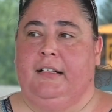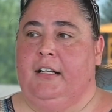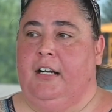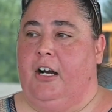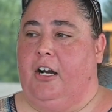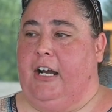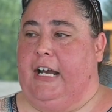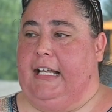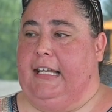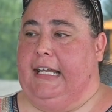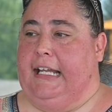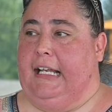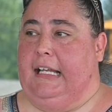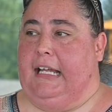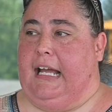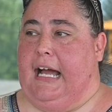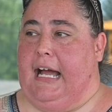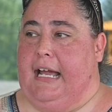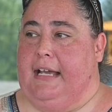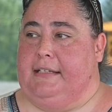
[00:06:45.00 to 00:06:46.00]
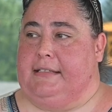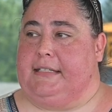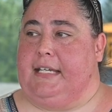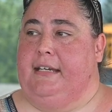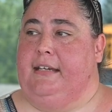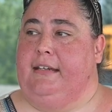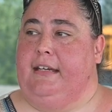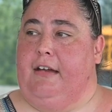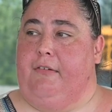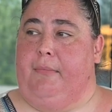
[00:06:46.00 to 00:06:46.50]
All right, little guys,
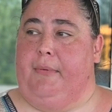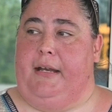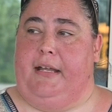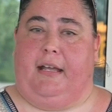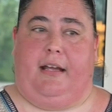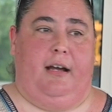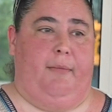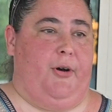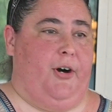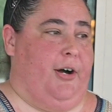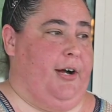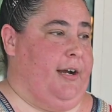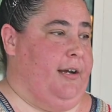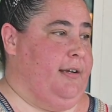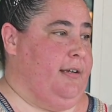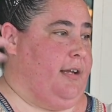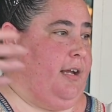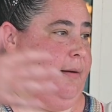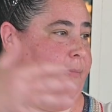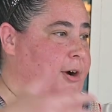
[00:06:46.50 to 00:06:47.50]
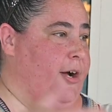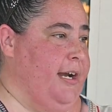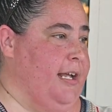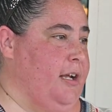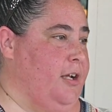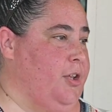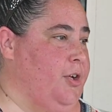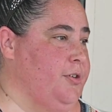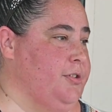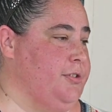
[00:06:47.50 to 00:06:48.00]
everybody come on in
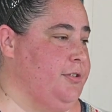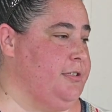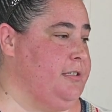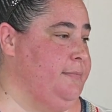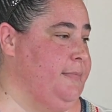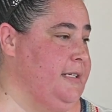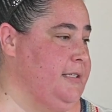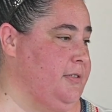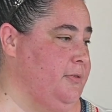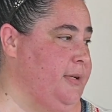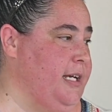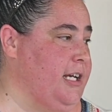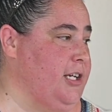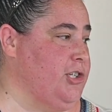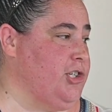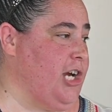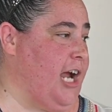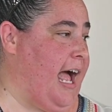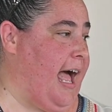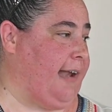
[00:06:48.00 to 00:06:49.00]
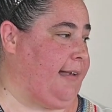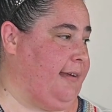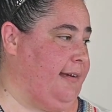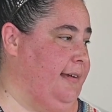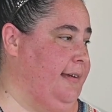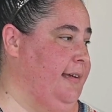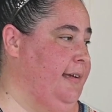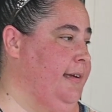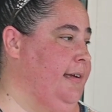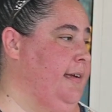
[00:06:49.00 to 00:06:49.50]
closer to me so we can chat.
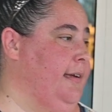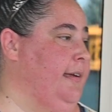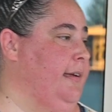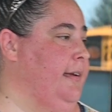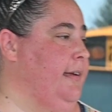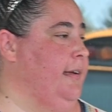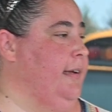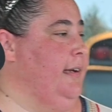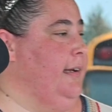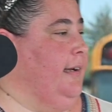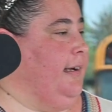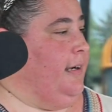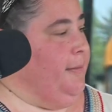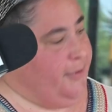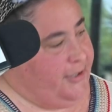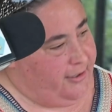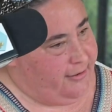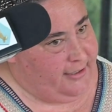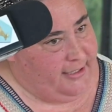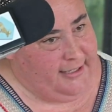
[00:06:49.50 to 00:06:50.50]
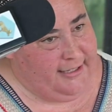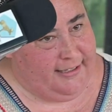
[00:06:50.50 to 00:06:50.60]
Come on.